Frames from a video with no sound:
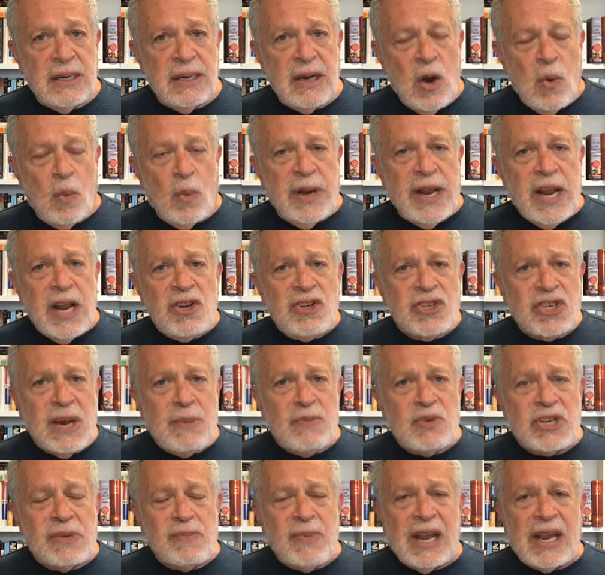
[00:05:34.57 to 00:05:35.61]
when he seems
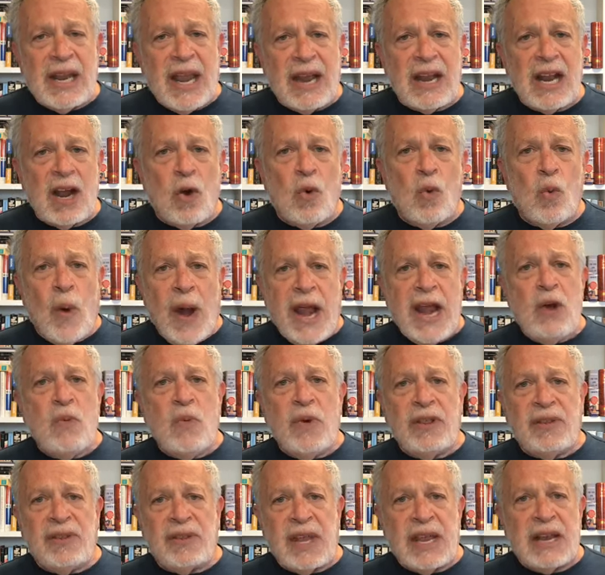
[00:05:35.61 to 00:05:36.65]
to be getting away
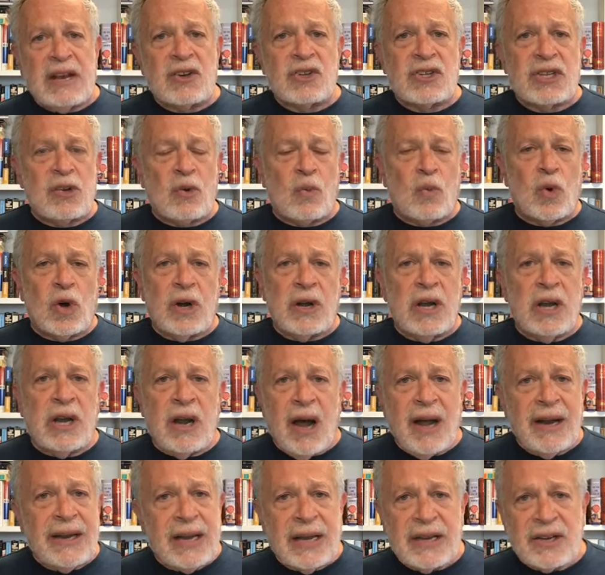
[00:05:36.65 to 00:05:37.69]
with things that were
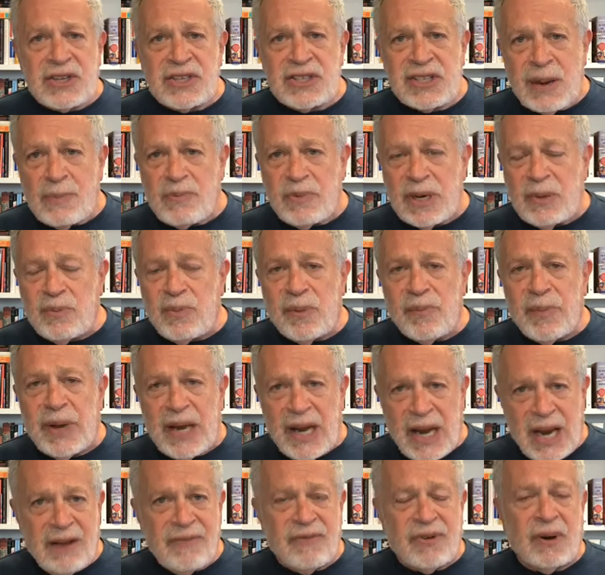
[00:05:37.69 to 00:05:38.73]
not acceptable
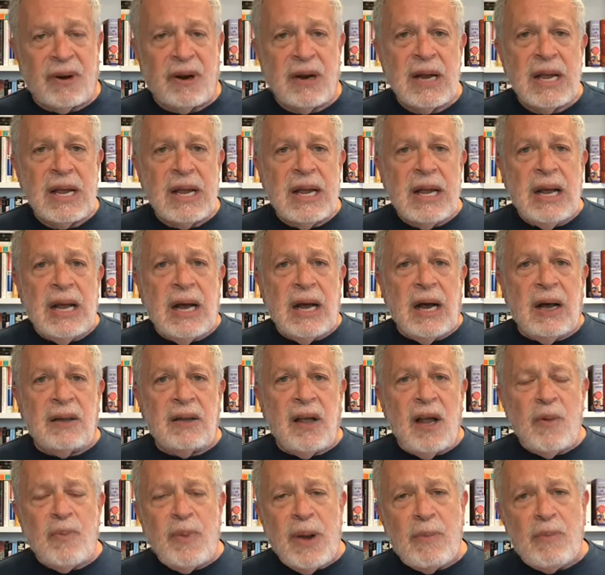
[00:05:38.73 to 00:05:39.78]
behavior, a
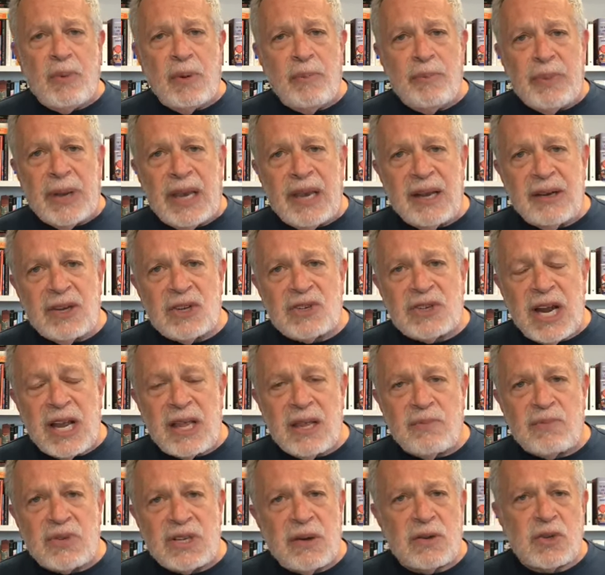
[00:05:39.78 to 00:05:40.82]
lot of people begin to say to
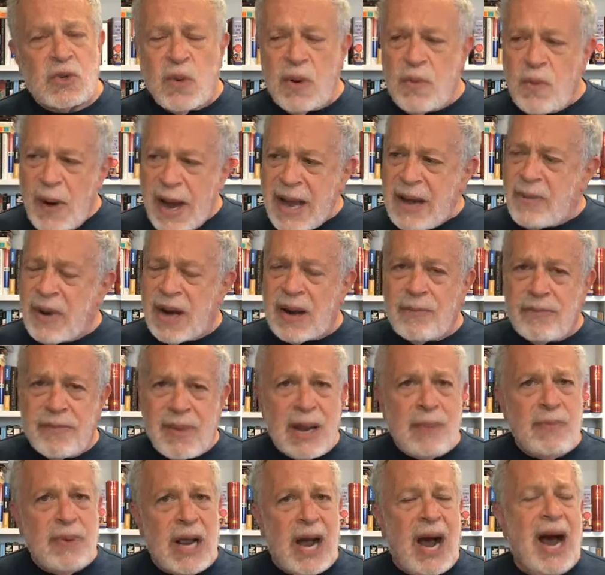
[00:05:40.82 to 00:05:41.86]
themselves, well, wait a minute,
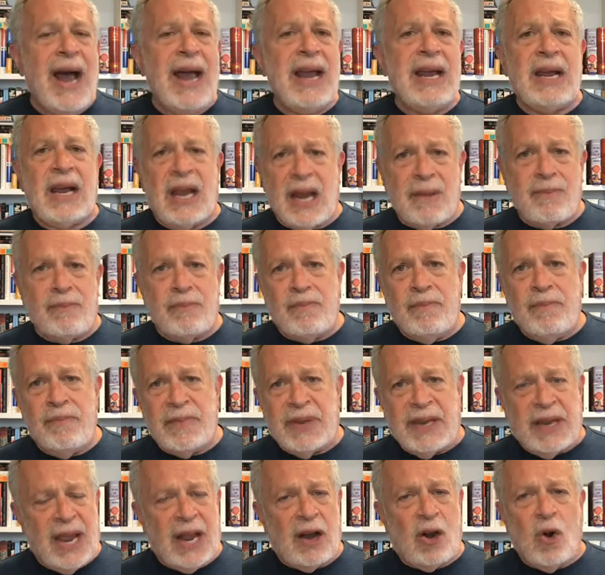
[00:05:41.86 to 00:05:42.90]
maybe I can
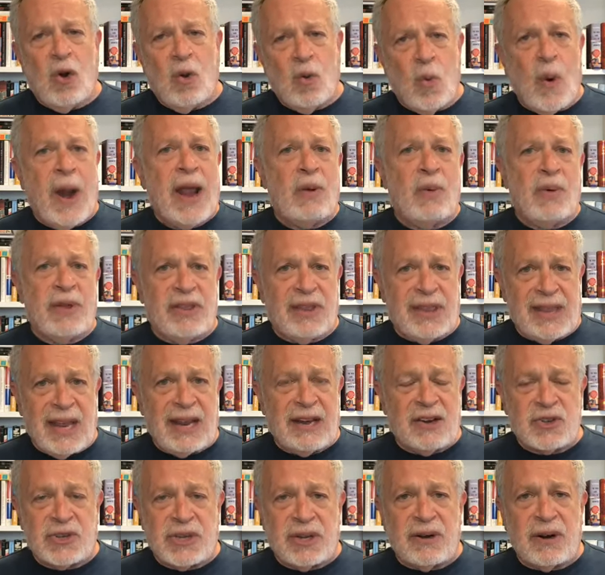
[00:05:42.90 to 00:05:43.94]
get away with
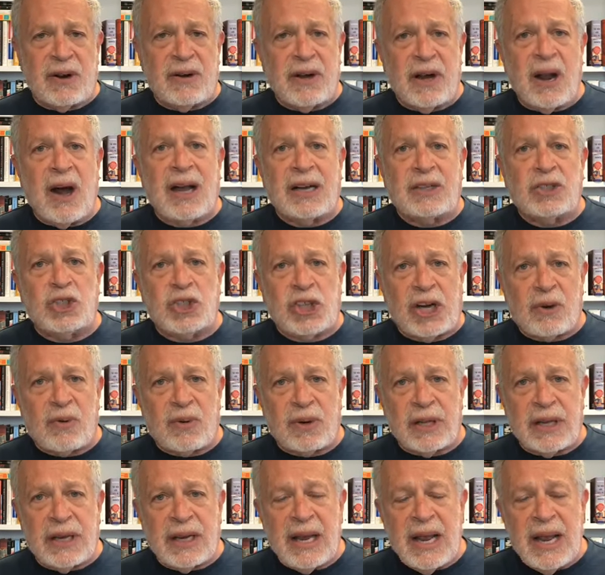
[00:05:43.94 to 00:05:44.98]
things that are not
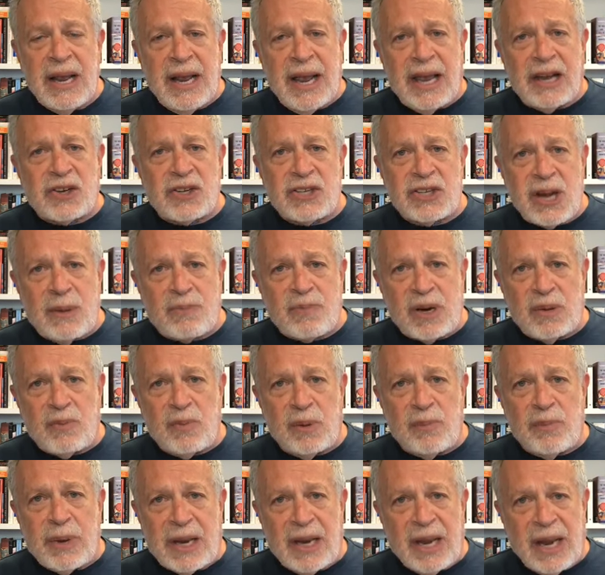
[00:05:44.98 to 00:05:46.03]
generally acceptable
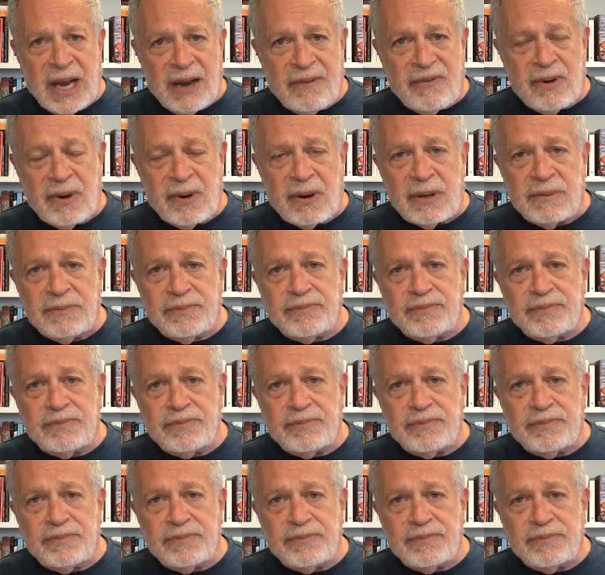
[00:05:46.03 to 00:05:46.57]
behavior.